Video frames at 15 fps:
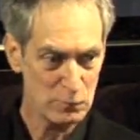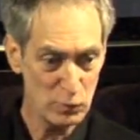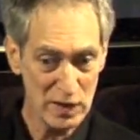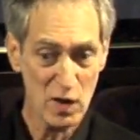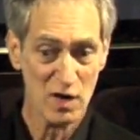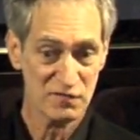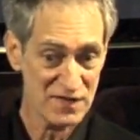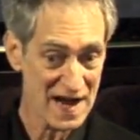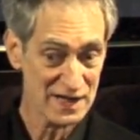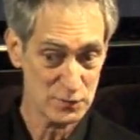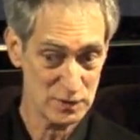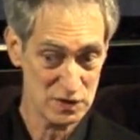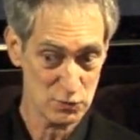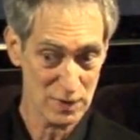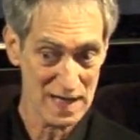We are
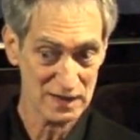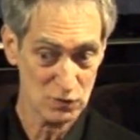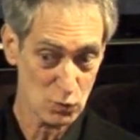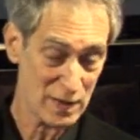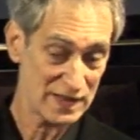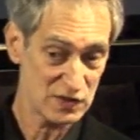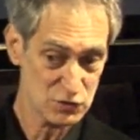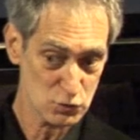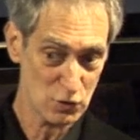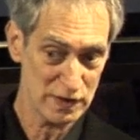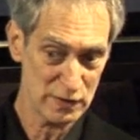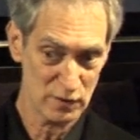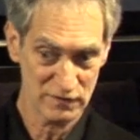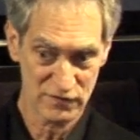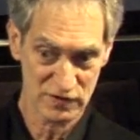factory direct, quite
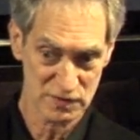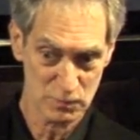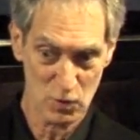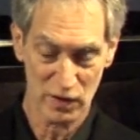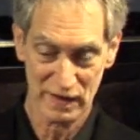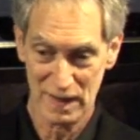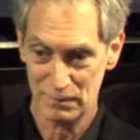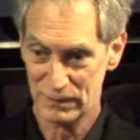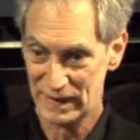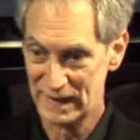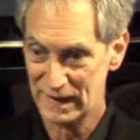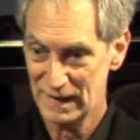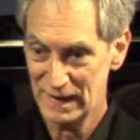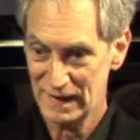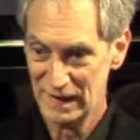extraordinary for a small
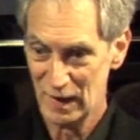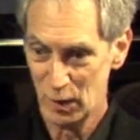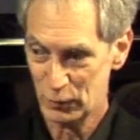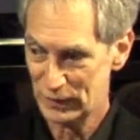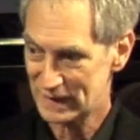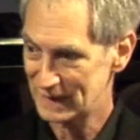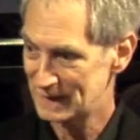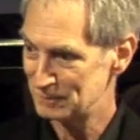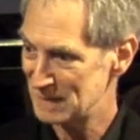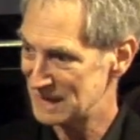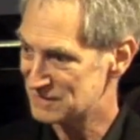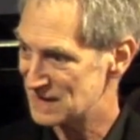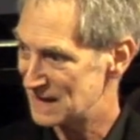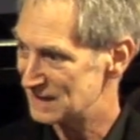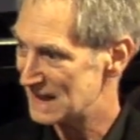company. Hope we can
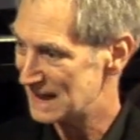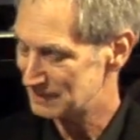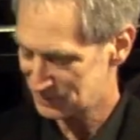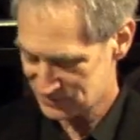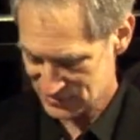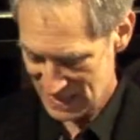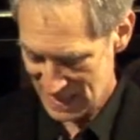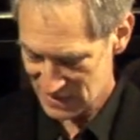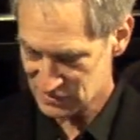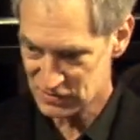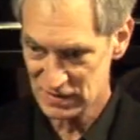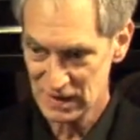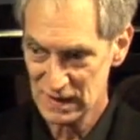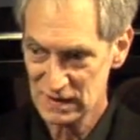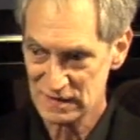maintain that status.
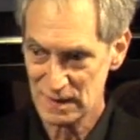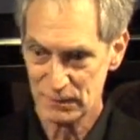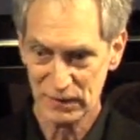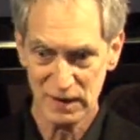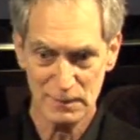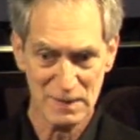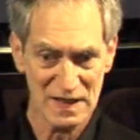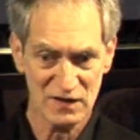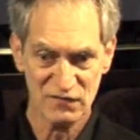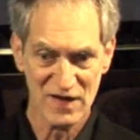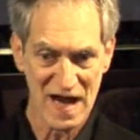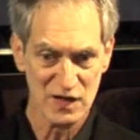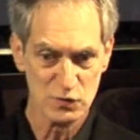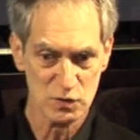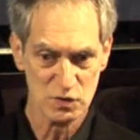Typically,
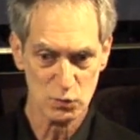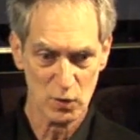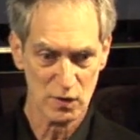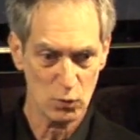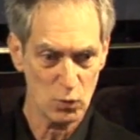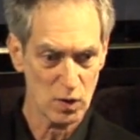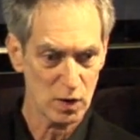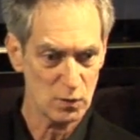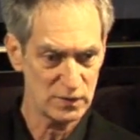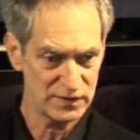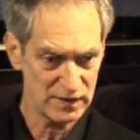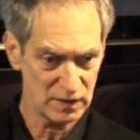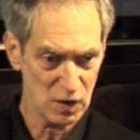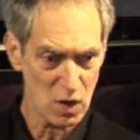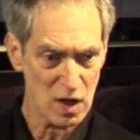manufacturers want to work
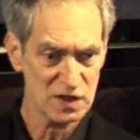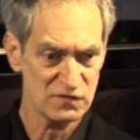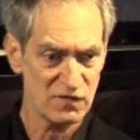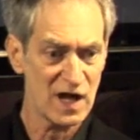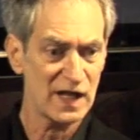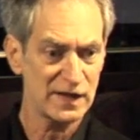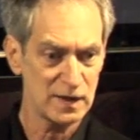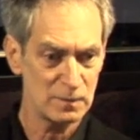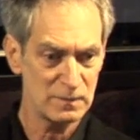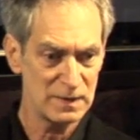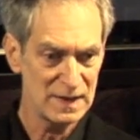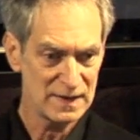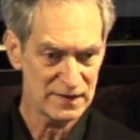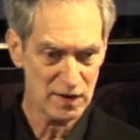with the large volume.